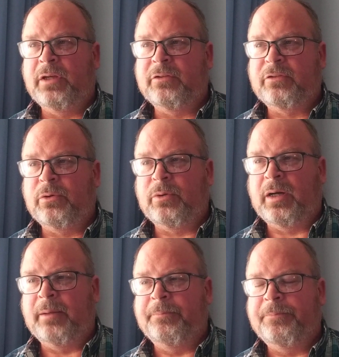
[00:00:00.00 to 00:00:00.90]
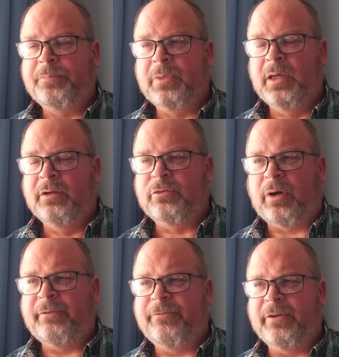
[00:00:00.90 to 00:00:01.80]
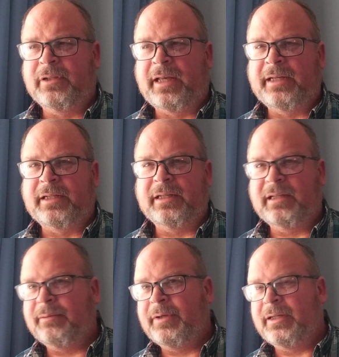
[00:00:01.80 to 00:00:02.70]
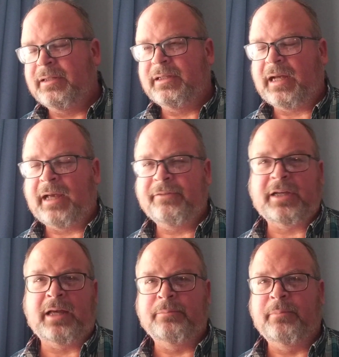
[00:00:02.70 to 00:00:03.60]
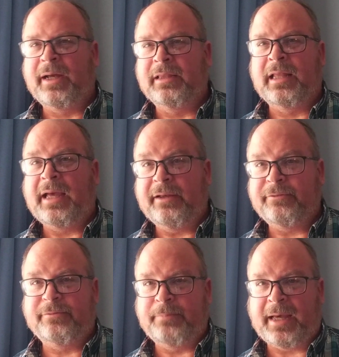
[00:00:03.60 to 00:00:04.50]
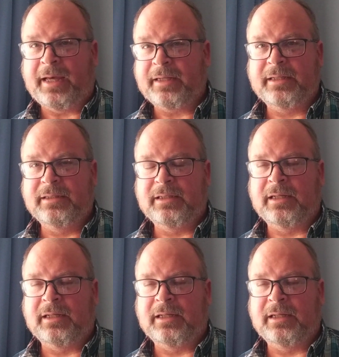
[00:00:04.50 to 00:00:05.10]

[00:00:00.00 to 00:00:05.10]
and so um, so I feel like I mean I've gotten my life back.